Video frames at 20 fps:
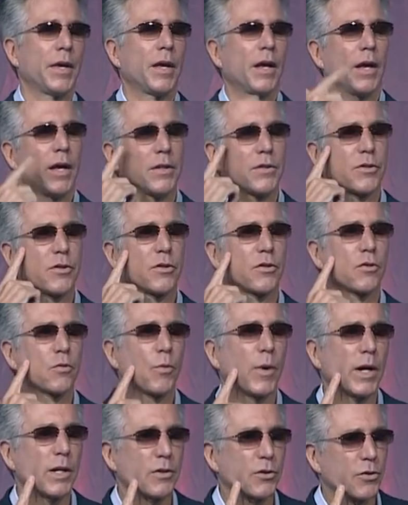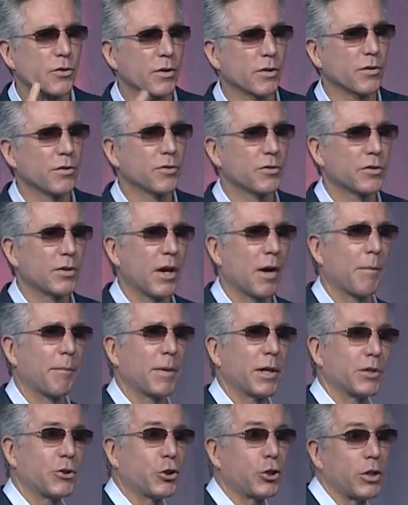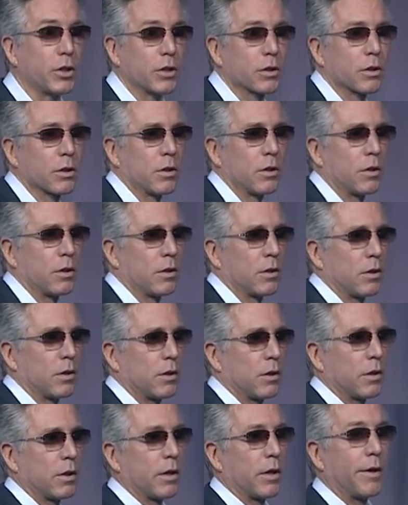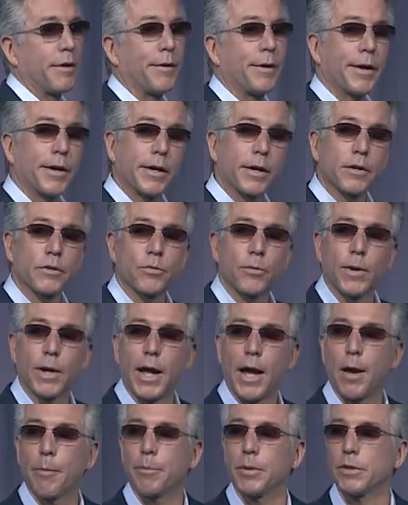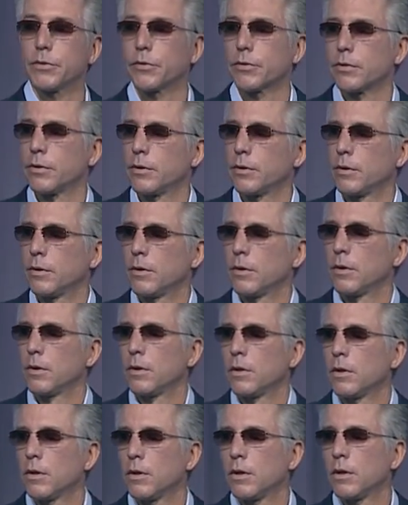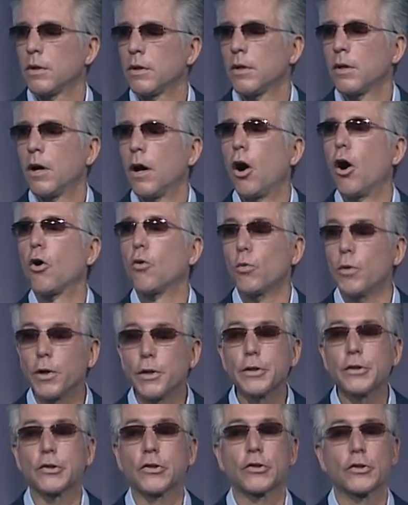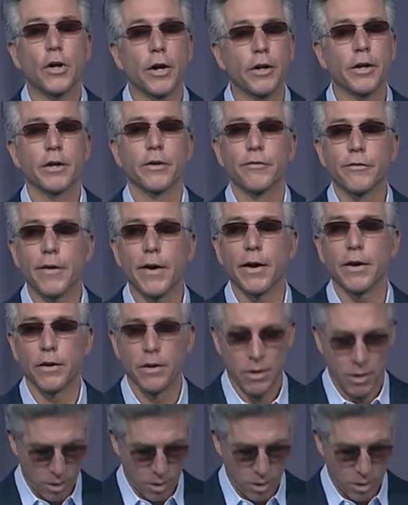as the sweat trickles down my cheek. And then guess what happens? A really stunning event.